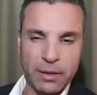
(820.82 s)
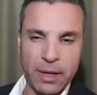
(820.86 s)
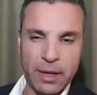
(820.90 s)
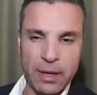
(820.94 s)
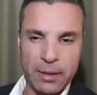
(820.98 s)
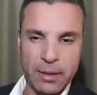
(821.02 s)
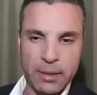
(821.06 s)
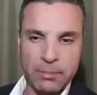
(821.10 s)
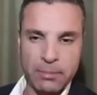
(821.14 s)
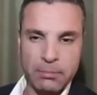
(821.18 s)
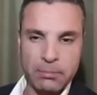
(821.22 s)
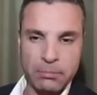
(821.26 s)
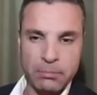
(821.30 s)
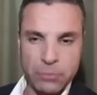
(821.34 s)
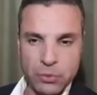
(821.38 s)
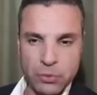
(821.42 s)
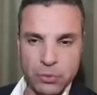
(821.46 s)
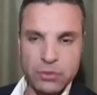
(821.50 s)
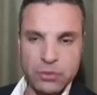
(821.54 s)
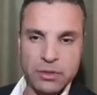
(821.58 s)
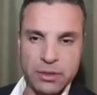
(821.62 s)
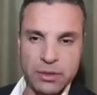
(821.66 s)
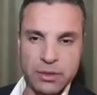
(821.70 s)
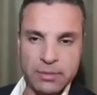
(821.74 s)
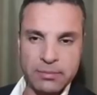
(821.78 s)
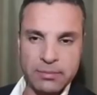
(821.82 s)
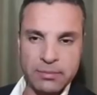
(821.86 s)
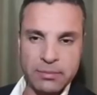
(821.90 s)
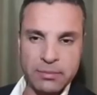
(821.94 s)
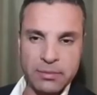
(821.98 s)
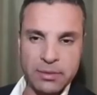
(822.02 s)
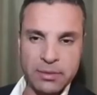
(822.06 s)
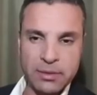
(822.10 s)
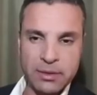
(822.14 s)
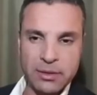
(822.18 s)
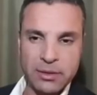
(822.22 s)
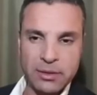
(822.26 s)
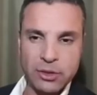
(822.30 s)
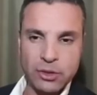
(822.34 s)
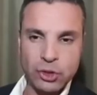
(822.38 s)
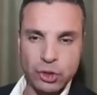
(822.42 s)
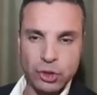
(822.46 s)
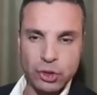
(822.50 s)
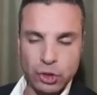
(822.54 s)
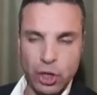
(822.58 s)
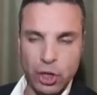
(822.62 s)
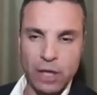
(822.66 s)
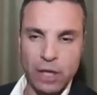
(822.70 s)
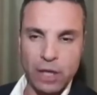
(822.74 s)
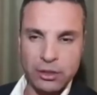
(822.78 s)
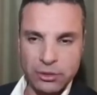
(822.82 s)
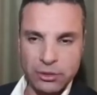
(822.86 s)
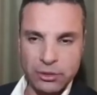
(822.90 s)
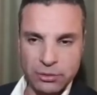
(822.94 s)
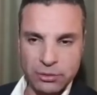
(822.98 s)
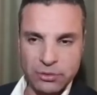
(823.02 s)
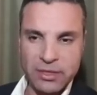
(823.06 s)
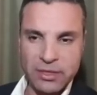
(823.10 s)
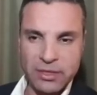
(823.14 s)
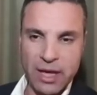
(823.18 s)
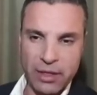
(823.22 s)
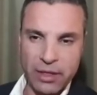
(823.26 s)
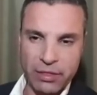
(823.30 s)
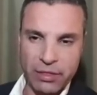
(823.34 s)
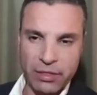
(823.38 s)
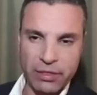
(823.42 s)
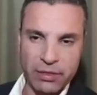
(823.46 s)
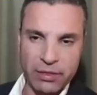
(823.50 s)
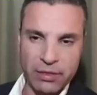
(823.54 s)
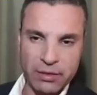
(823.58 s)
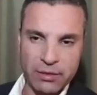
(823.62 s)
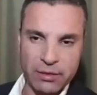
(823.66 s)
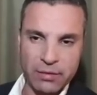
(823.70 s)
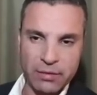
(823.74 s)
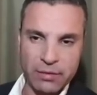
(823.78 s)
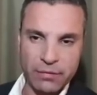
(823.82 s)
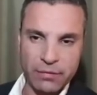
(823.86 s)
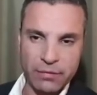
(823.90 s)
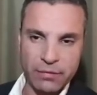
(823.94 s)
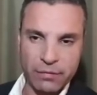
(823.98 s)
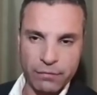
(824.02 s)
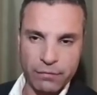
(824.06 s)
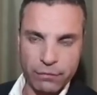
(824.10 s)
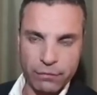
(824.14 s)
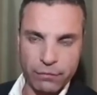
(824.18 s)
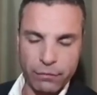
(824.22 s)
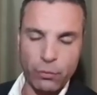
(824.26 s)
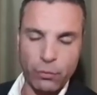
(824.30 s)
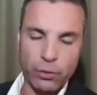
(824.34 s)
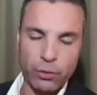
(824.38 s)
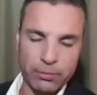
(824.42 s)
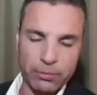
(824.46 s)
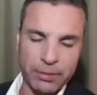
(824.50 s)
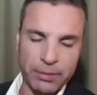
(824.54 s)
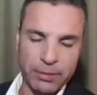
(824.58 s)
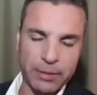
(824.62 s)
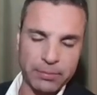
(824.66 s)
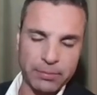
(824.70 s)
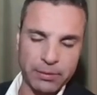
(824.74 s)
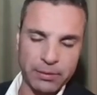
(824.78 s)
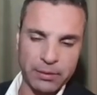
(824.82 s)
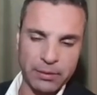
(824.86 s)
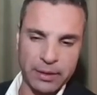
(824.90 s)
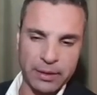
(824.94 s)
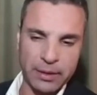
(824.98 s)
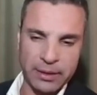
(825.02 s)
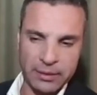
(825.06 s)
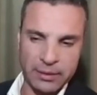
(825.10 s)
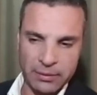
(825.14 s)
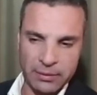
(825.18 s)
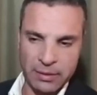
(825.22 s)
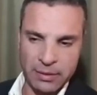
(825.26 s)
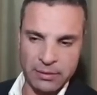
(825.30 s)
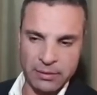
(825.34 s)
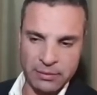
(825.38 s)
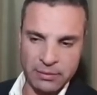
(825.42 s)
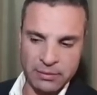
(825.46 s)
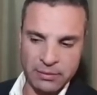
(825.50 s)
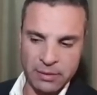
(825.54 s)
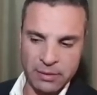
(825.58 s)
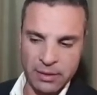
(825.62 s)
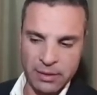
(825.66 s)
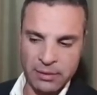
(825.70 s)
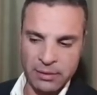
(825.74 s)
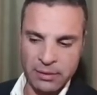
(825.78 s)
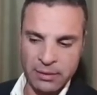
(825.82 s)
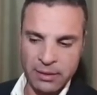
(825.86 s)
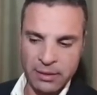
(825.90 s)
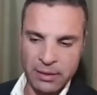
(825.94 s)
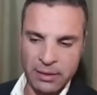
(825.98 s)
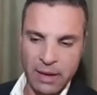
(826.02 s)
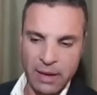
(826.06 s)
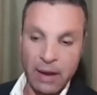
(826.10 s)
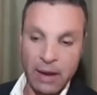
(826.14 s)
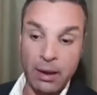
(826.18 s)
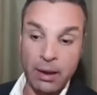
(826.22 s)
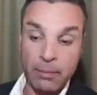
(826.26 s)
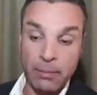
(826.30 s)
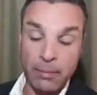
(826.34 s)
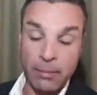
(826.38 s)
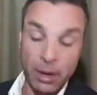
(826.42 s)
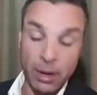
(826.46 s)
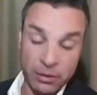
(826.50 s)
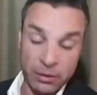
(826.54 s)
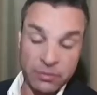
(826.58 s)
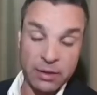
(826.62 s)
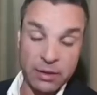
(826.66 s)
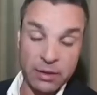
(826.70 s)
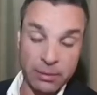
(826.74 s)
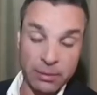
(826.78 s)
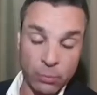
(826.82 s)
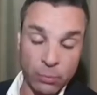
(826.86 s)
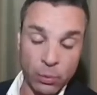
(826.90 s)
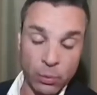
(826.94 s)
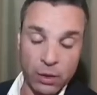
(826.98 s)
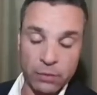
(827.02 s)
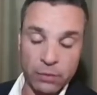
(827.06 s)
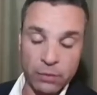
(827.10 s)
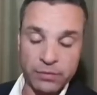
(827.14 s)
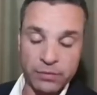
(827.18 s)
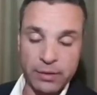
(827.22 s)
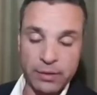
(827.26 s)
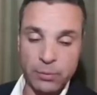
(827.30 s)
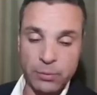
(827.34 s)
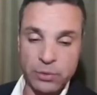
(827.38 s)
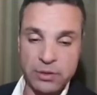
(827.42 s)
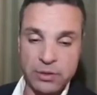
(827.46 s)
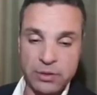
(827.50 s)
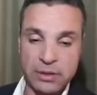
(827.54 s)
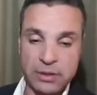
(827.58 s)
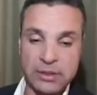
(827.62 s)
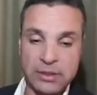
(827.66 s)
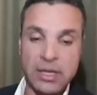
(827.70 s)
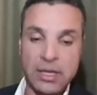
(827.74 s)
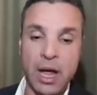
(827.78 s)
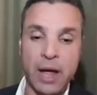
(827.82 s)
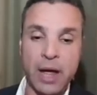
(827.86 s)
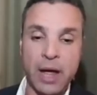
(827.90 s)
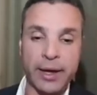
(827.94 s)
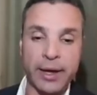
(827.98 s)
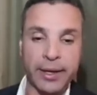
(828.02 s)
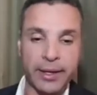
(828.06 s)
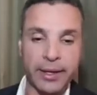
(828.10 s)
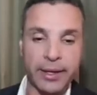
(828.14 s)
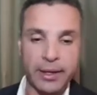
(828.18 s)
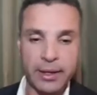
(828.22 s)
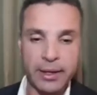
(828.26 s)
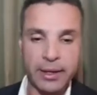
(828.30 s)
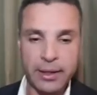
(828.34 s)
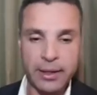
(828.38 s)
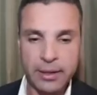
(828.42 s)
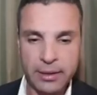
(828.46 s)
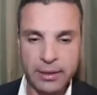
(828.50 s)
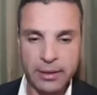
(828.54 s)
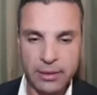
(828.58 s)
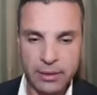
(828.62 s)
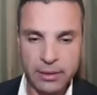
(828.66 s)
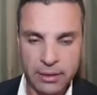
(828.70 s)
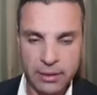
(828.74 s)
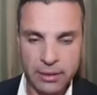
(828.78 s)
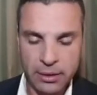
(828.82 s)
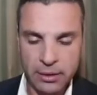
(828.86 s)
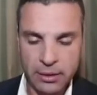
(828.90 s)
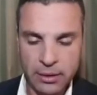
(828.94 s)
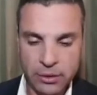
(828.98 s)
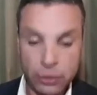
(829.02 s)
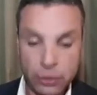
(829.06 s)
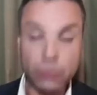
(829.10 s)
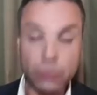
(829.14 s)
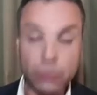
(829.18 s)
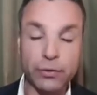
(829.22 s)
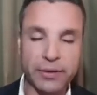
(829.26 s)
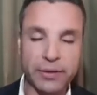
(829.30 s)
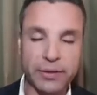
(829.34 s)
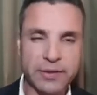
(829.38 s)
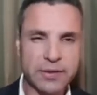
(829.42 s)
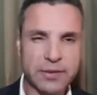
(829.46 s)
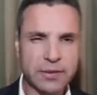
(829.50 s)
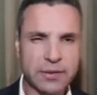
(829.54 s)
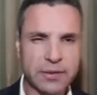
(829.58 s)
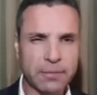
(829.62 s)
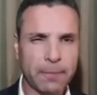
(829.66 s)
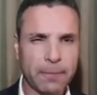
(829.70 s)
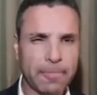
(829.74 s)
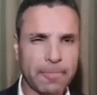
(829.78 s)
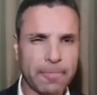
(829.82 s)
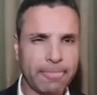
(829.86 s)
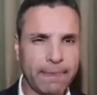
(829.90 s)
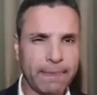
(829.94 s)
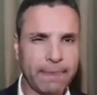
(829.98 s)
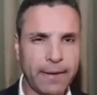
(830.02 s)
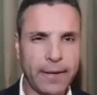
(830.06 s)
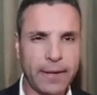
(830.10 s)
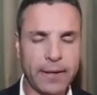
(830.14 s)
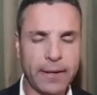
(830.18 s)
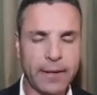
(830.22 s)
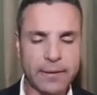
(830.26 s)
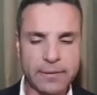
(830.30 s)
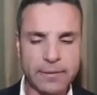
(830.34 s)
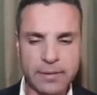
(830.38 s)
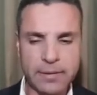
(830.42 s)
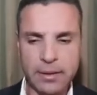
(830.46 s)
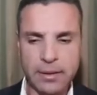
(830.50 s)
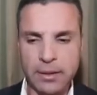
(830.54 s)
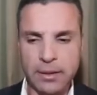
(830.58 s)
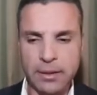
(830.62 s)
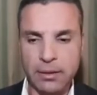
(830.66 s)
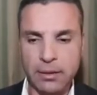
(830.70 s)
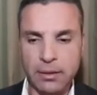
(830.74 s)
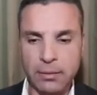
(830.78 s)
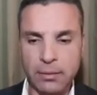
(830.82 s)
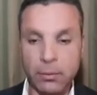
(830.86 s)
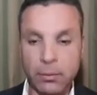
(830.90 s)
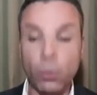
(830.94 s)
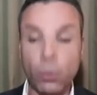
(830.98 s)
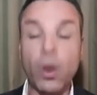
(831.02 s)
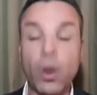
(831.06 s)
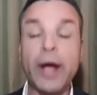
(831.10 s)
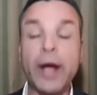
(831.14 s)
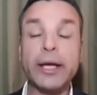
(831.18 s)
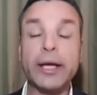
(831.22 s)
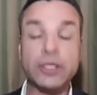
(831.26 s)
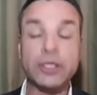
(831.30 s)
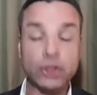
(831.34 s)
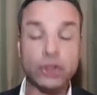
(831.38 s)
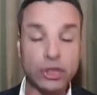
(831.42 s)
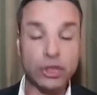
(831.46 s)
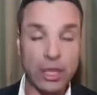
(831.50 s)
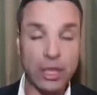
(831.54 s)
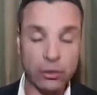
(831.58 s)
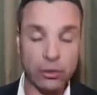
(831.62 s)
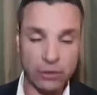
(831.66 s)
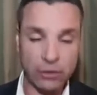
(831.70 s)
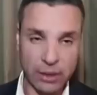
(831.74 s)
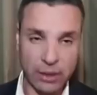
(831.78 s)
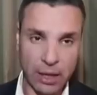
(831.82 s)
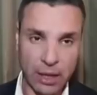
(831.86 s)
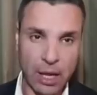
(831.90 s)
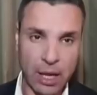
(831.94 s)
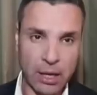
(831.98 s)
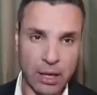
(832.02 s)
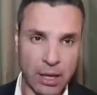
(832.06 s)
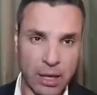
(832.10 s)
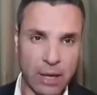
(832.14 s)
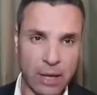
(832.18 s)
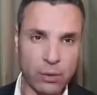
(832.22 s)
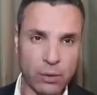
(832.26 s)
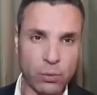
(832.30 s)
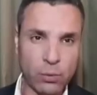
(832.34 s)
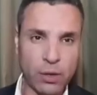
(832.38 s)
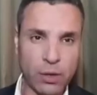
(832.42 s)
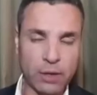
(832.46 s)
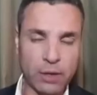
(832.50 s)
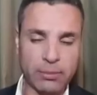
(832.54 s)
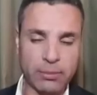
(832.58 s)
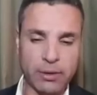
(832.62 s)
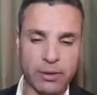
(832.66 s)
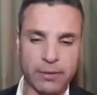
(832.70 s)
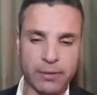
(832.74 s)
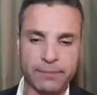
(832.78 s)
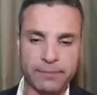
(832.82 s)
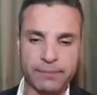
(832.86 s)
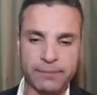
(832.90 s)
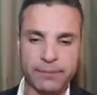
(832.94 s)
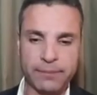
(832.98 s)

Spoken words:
a Muslim shot to death four people, and amongst them, one of them was a Thai tourist, and while shouting Allahu Akbar.